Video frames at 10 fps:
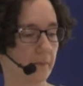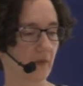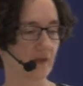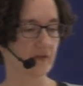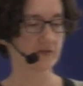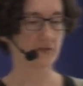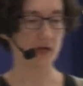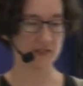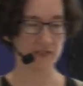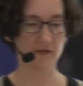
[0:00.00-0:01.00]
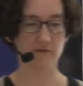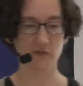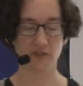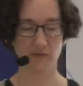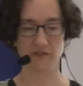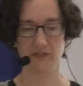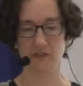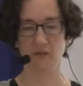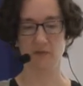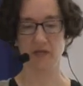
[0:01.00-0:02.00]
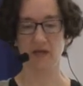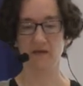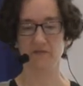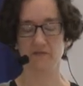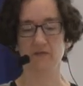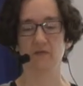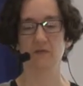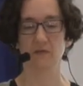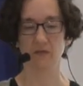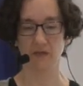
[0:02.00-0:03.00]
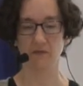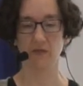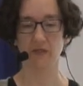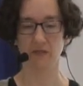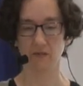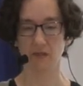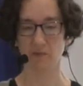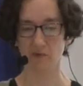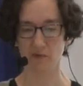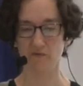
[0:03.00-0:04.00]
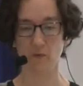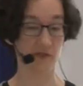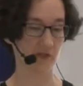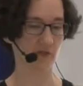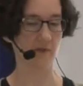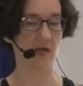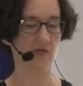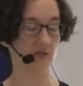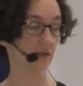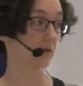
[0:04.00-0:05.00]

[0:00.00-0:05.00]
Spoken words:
this idea of using multilingual BNFs can really improve word discrimination a